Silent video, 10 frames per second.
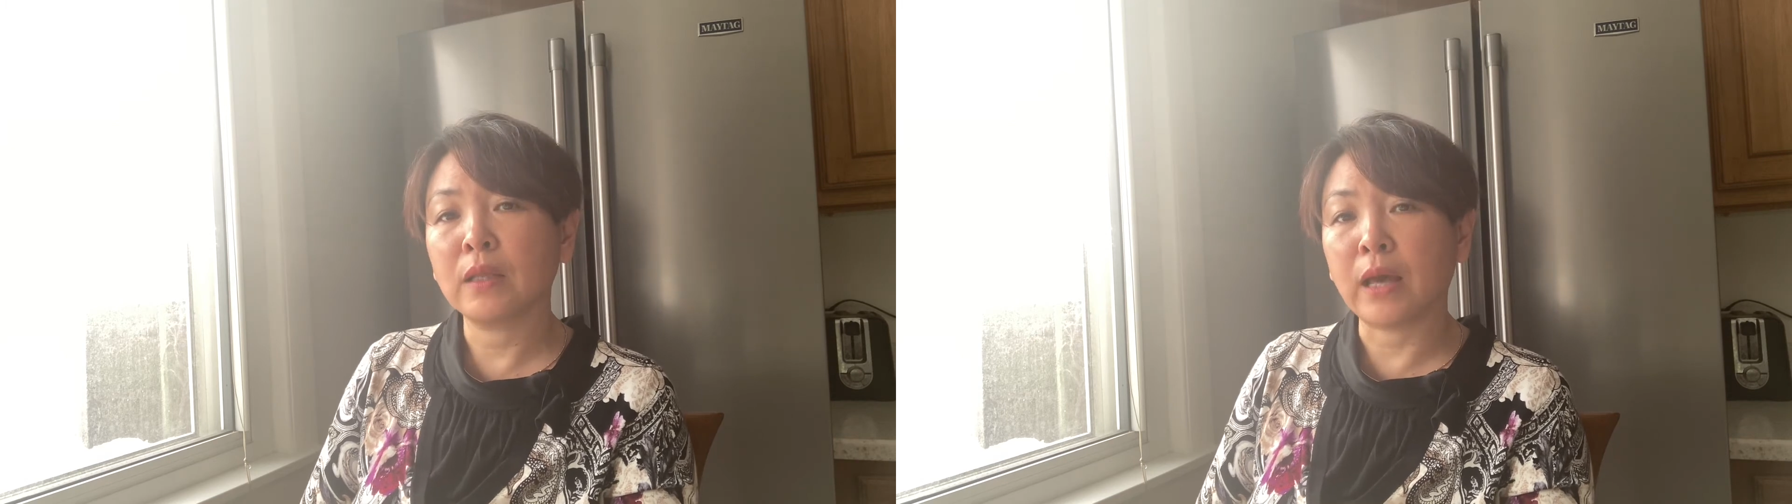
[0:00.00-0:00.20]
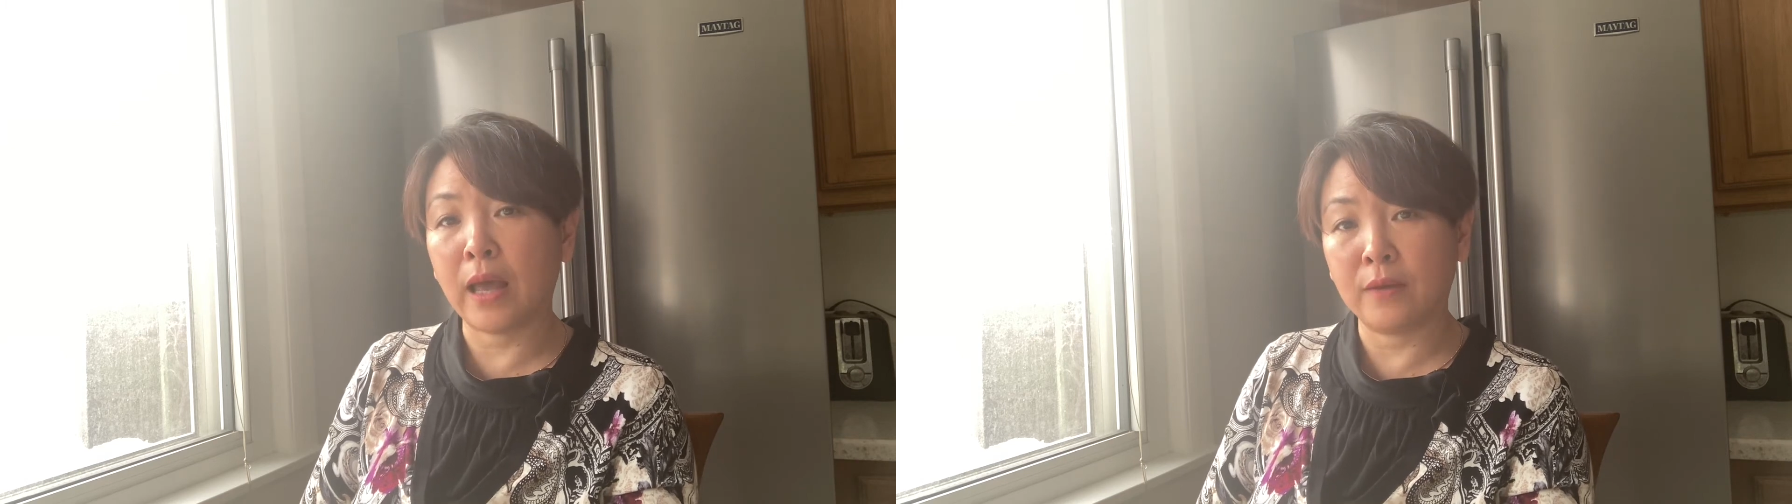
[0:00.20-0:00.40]

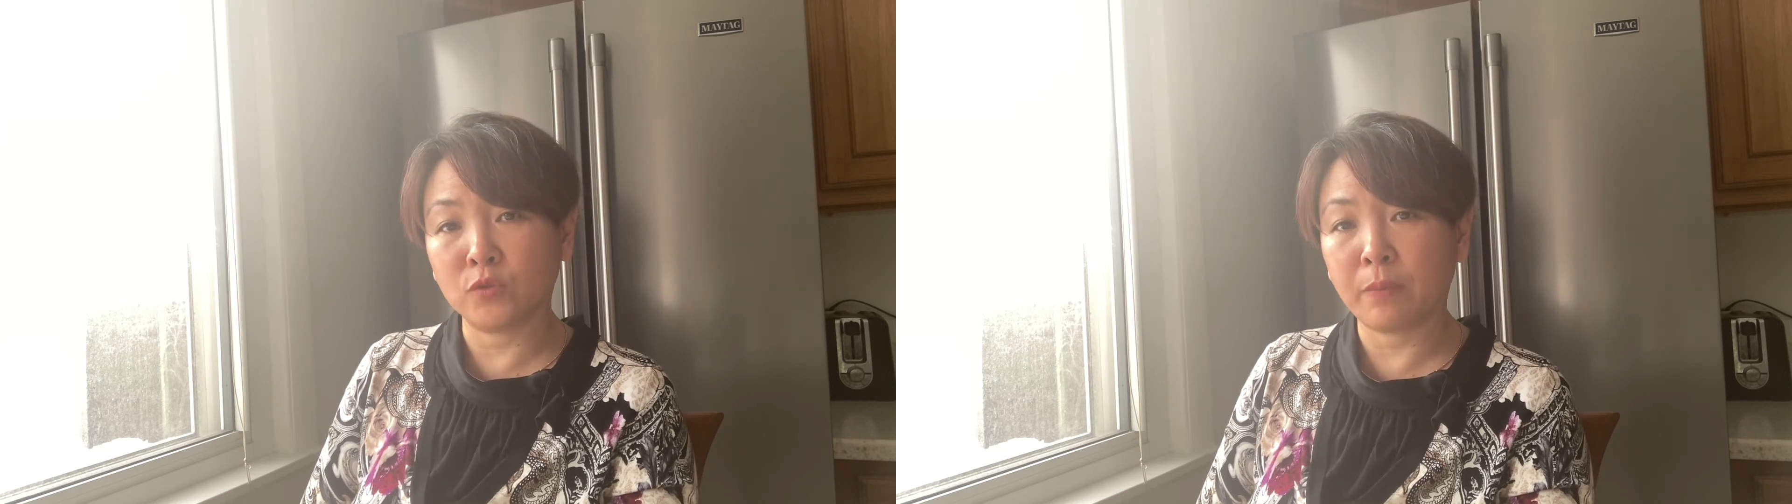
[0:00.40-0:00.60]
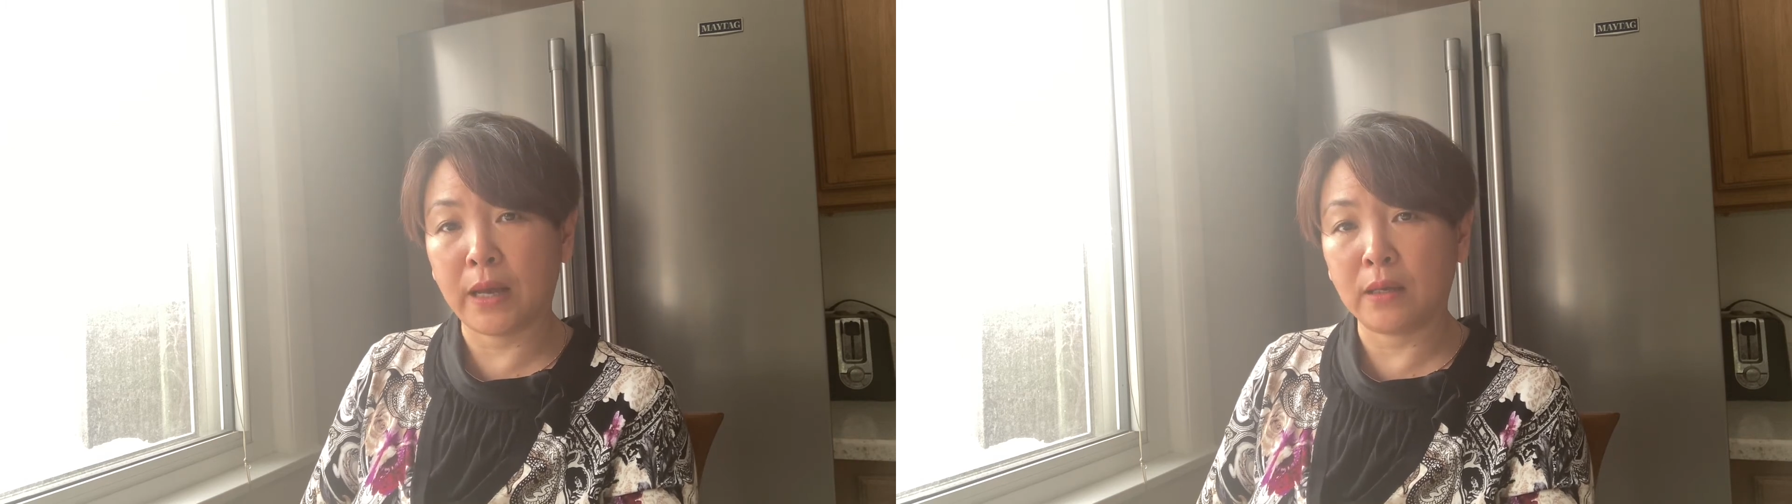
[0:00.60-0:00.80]
I had to
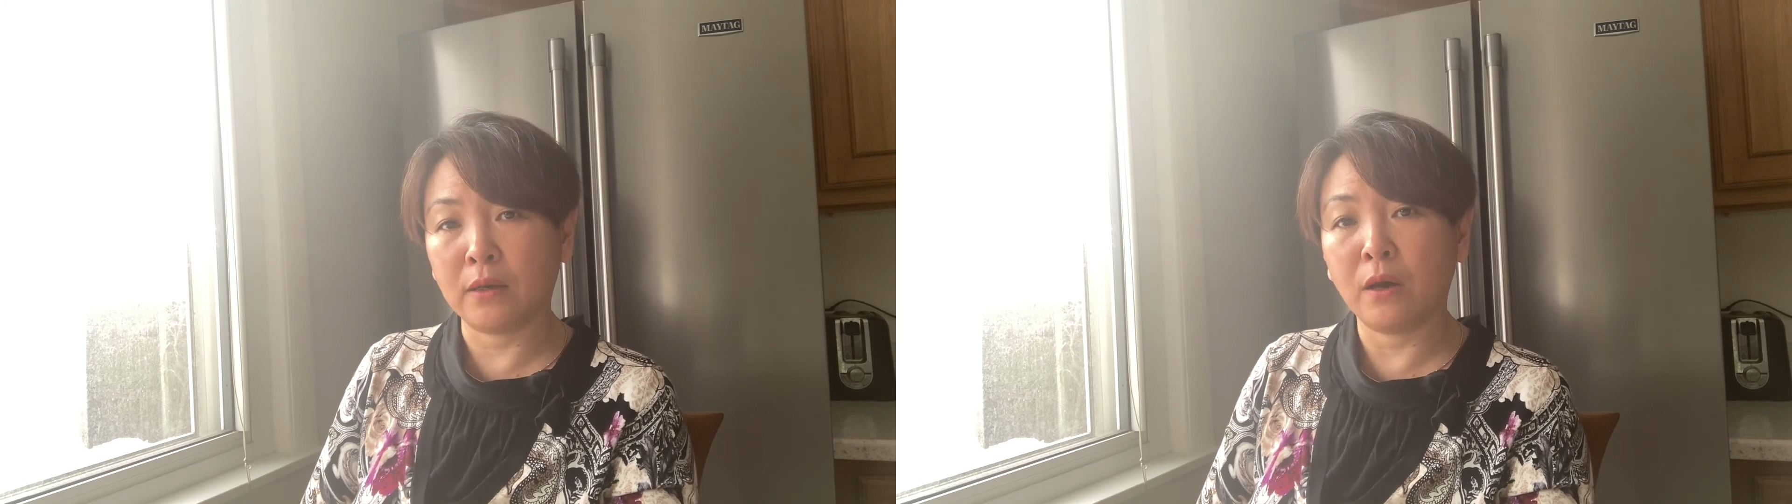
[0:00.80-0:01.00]
buy a